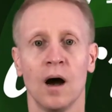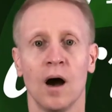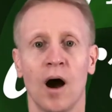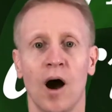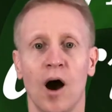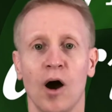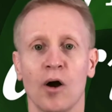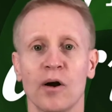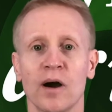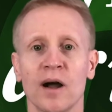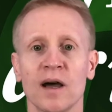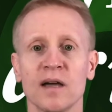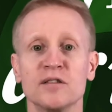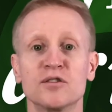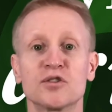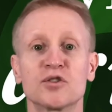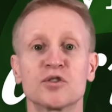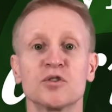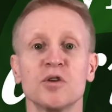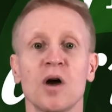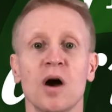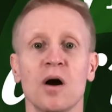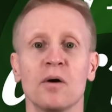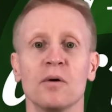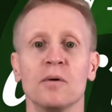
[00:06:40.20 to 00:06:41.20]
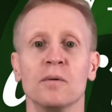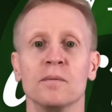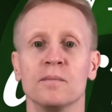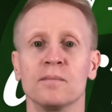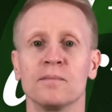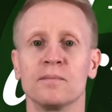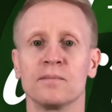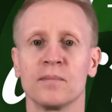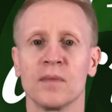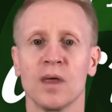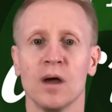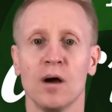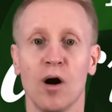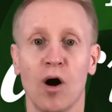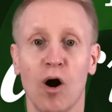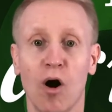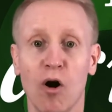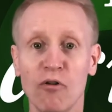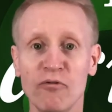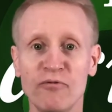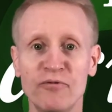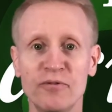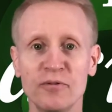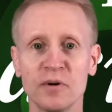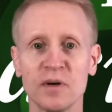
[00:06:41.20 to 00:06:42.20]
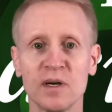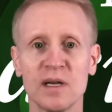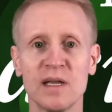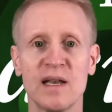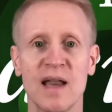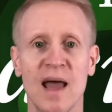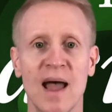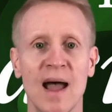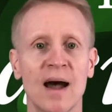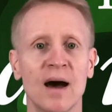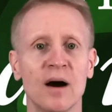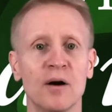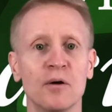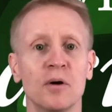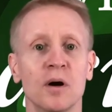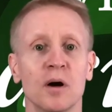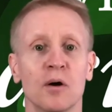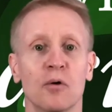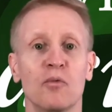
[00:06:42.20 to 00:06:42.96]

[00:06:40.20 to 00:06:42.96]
All right, so hopefully now